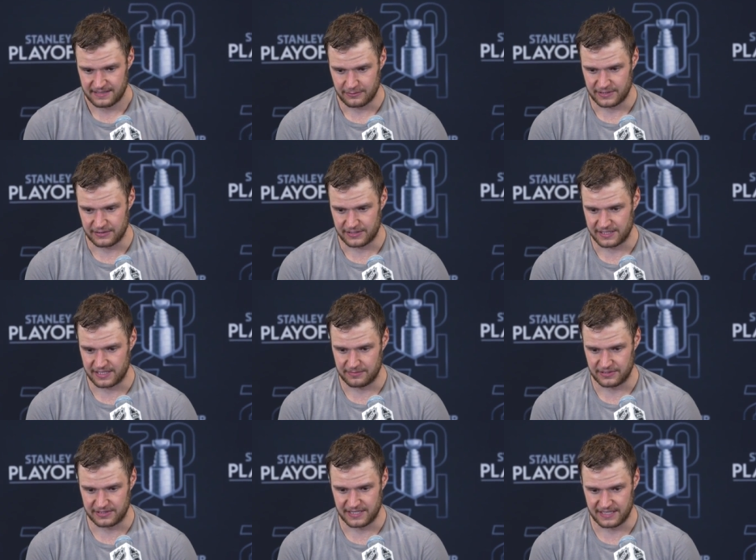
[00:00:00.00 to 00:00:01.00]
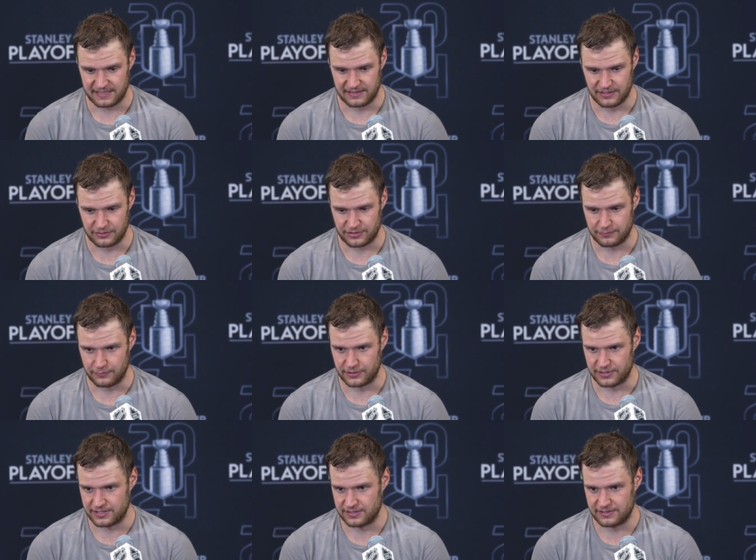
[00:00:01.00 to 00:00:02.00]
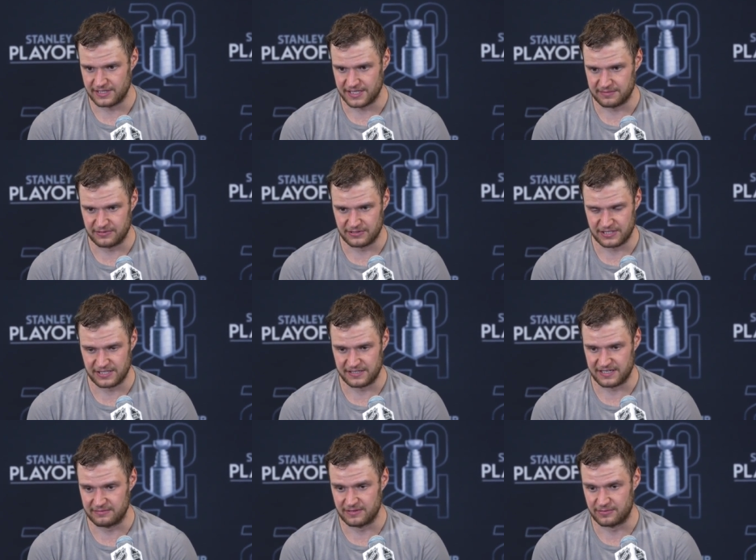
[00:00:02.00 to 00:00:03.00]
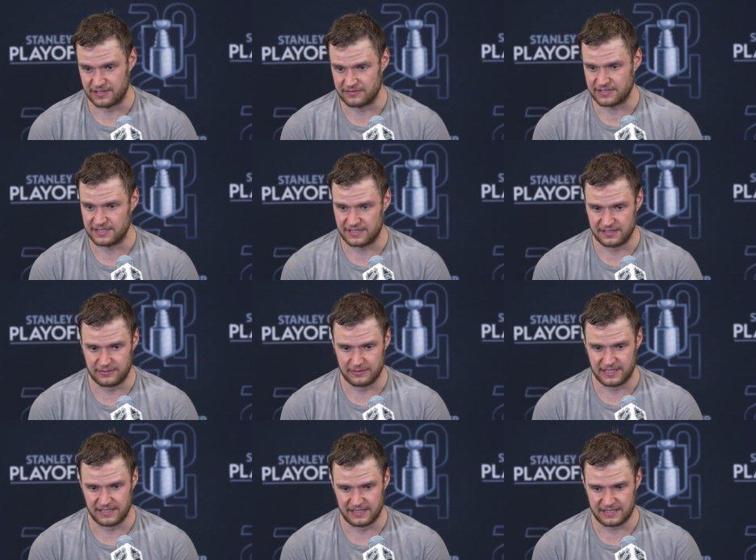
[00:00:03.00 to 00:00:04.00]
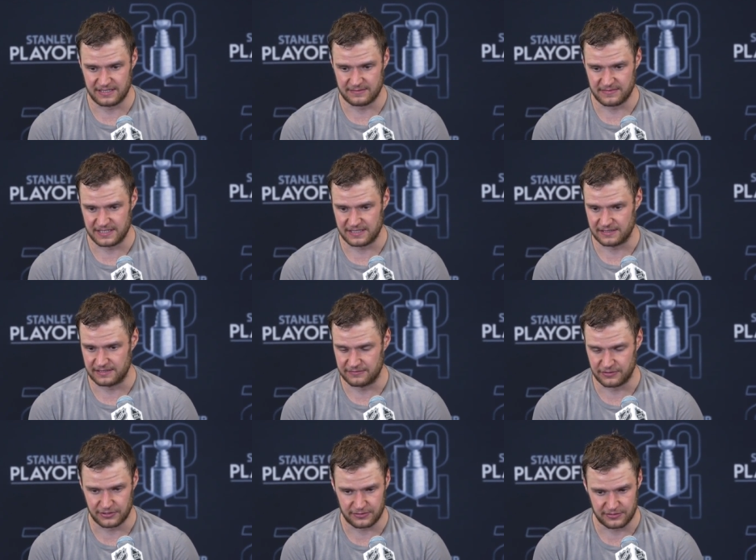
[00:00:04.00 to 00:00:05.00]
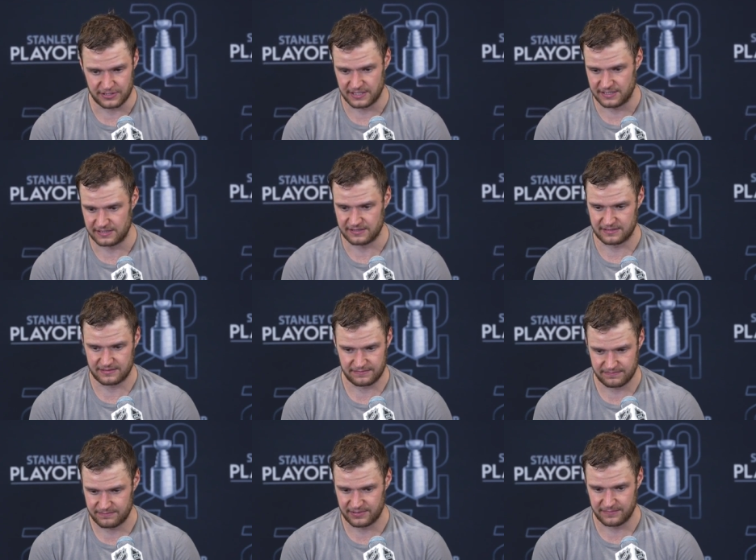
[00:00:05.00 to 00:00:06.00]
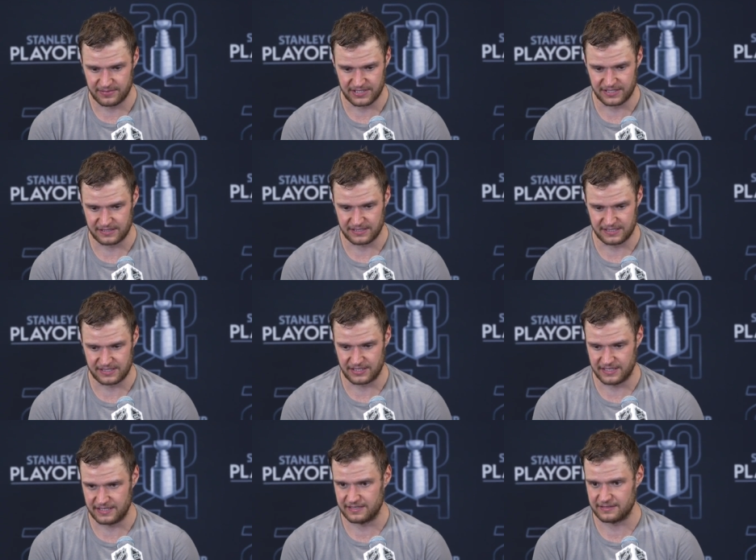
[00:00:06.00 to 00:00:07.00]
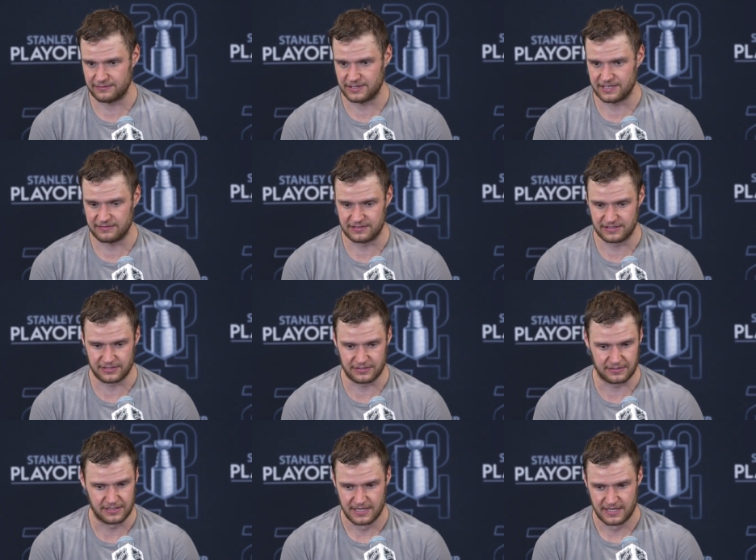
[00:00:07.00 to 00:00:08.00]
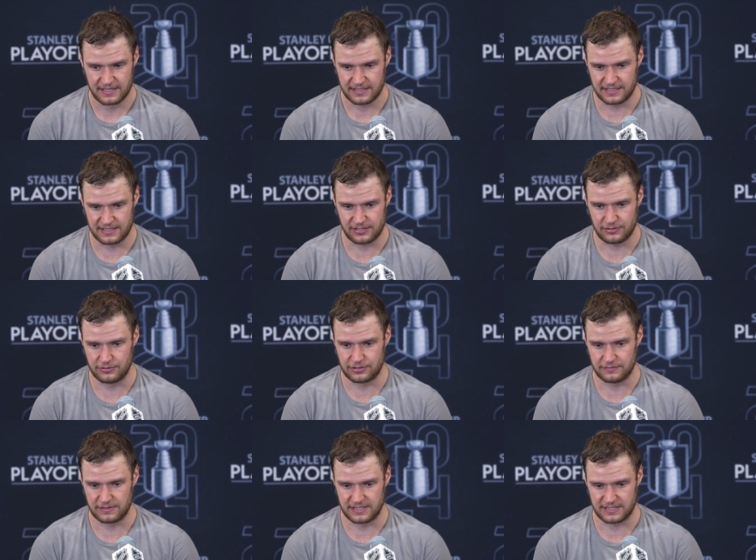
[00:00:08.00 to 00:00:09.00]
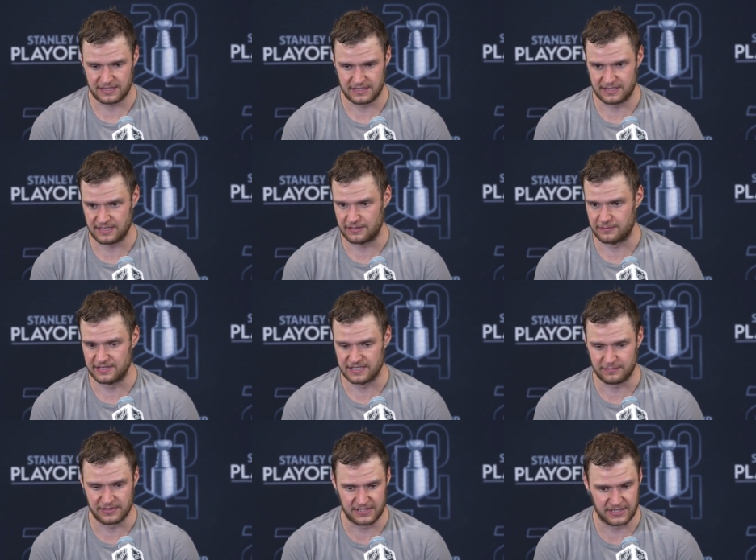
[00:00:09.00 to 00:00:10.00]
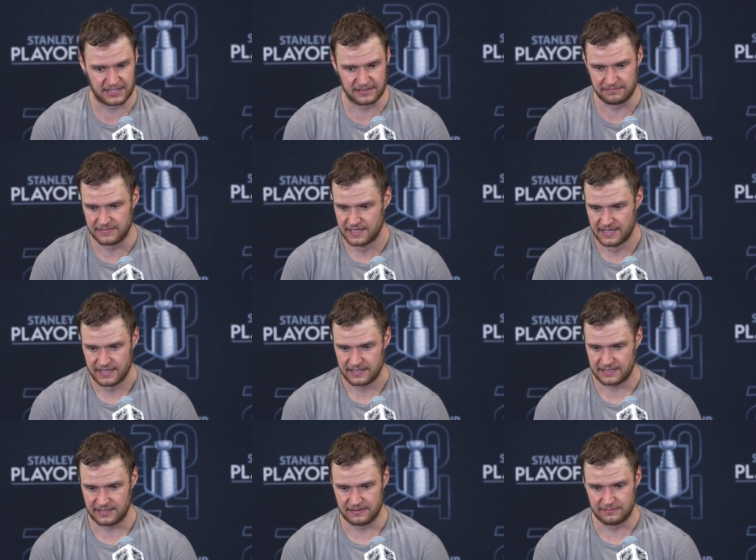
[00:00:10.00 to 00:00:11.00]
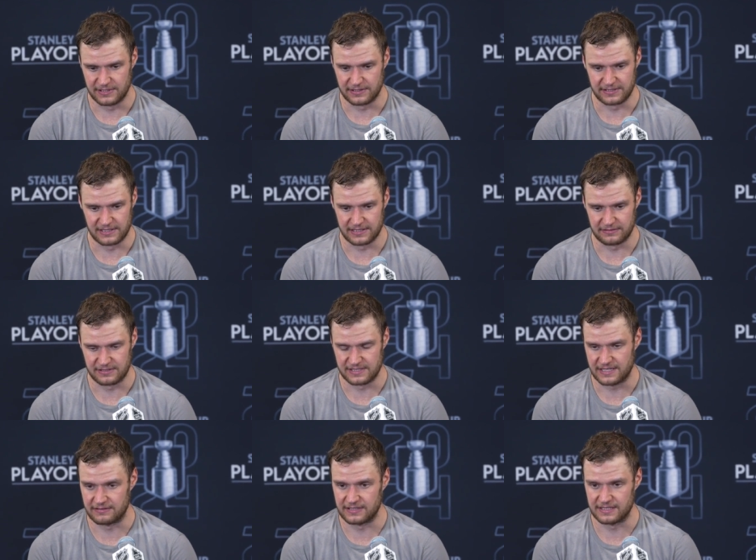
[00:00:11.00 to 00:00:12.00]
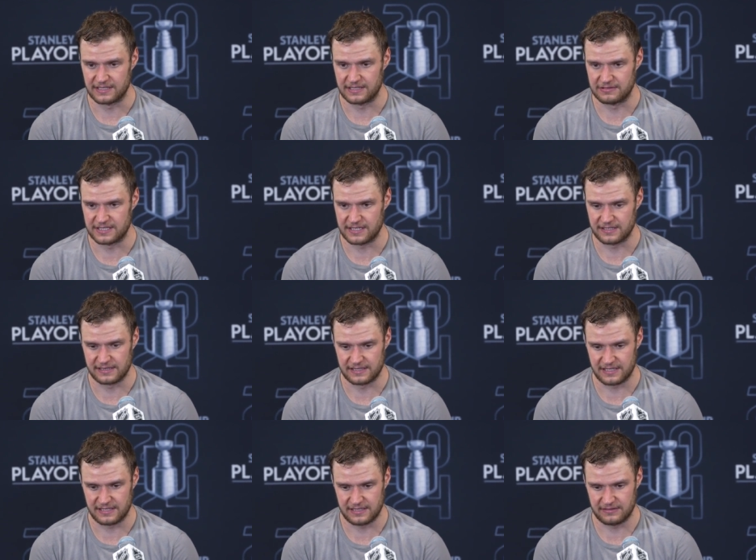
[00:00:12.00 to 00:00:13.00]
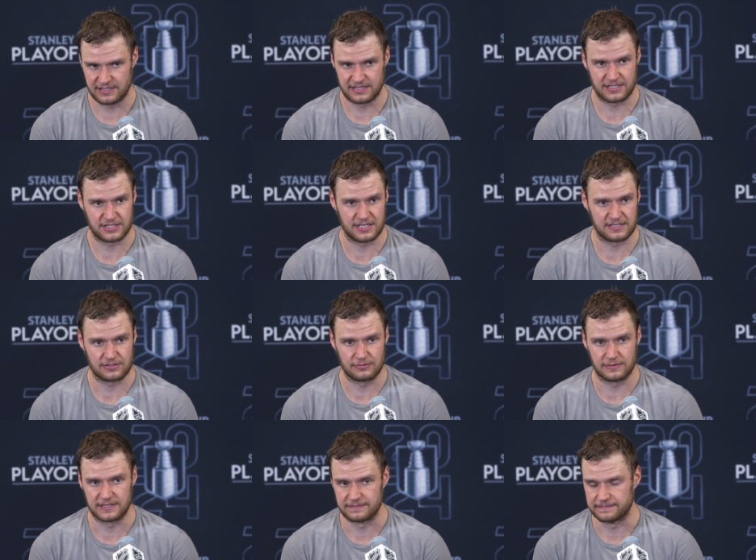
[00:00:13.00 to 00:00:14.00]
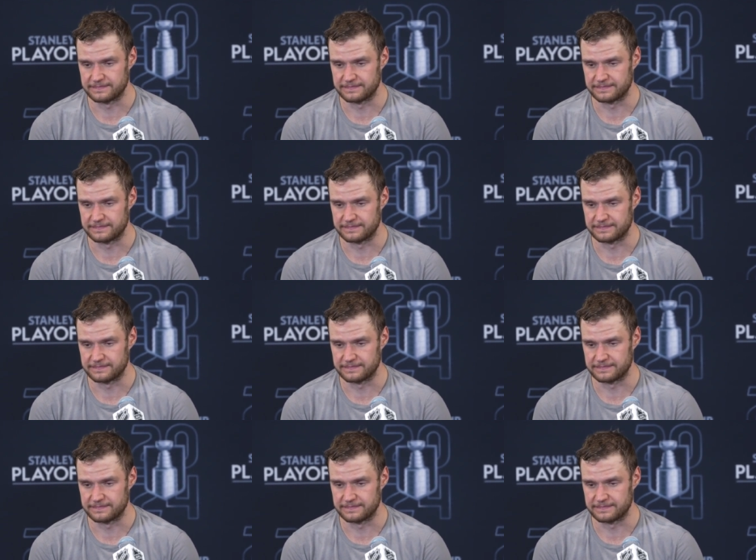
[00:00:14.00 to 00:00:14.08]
when you think about that, those words, you think about Sergei Bobrovsky right away. Like he's mentally focused, he's prepared, he's ready whenever. So he's huge for us. He's our best player, and he d- delivers every, every single night. He gives us a chance to win.